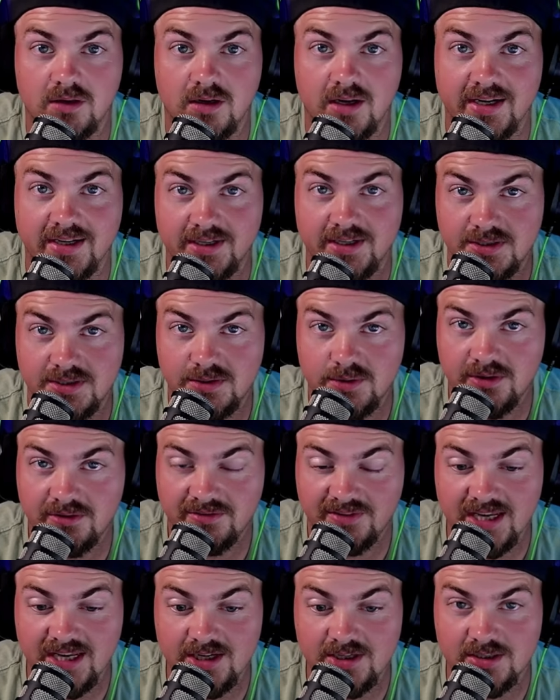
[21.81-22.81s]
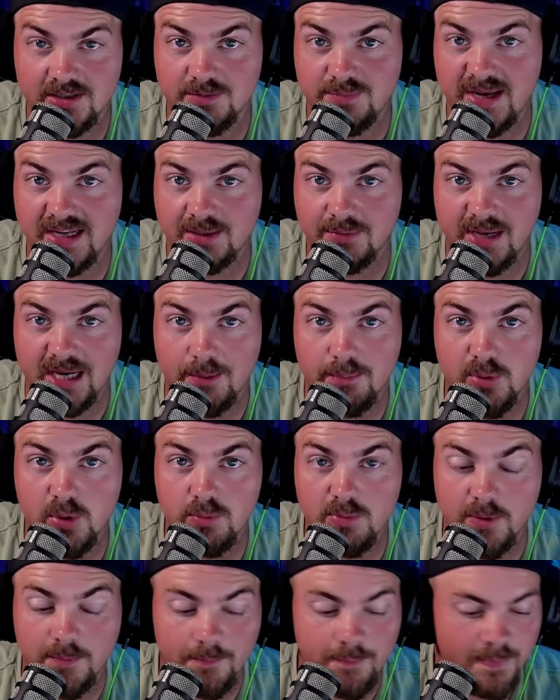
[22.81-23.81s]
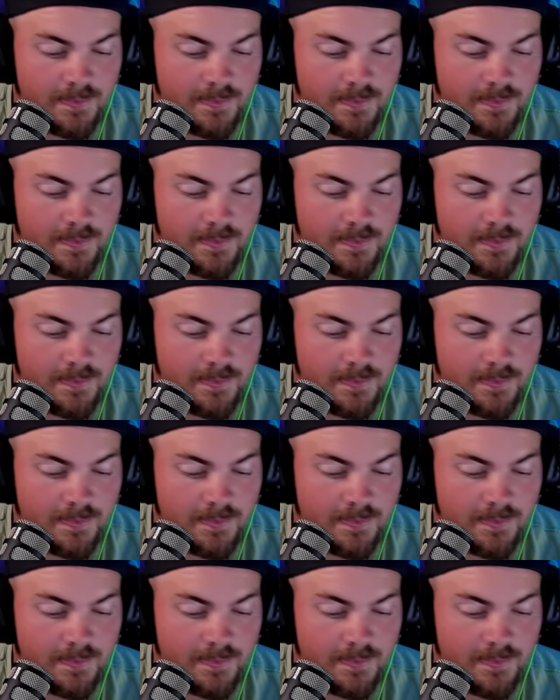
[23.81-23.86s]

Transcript: And I get two notifications back to back. Boom, boom.